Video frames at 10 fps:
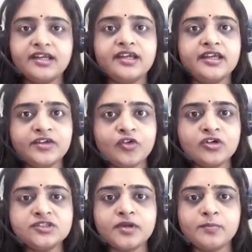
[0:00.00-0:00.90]
he was
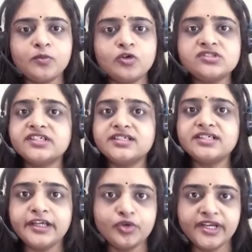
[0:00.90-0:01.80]
proposed the
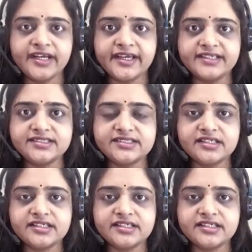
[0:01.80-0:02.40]
Turing test.